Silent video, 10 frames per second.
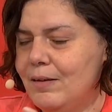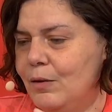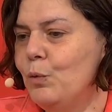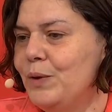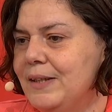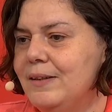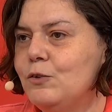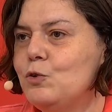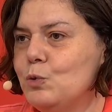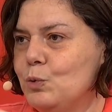we
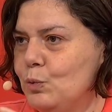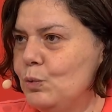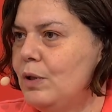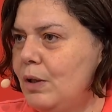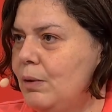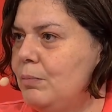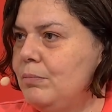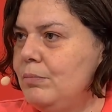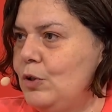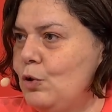need to
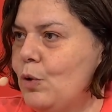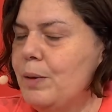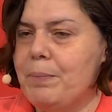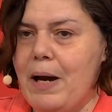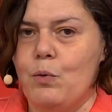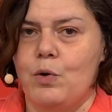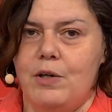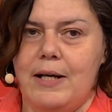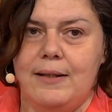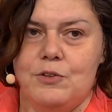
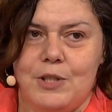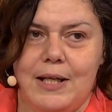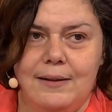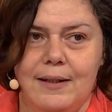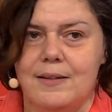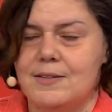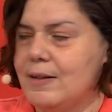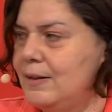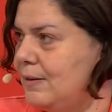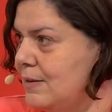empower and educate data
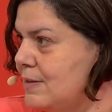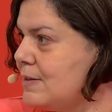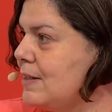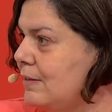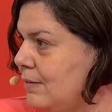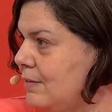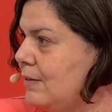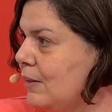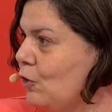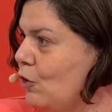scientists and
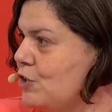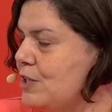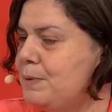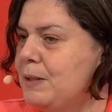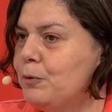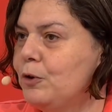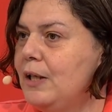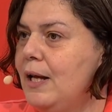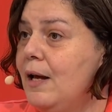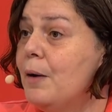technology people,
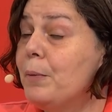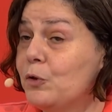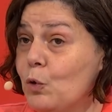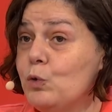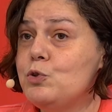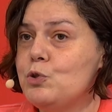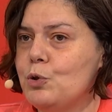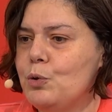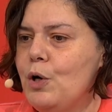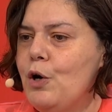but
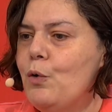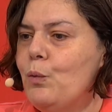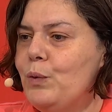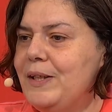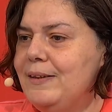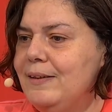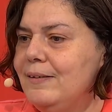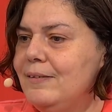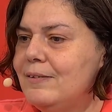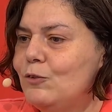also we
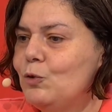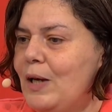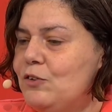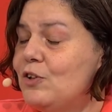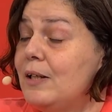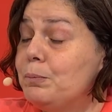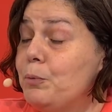need to educate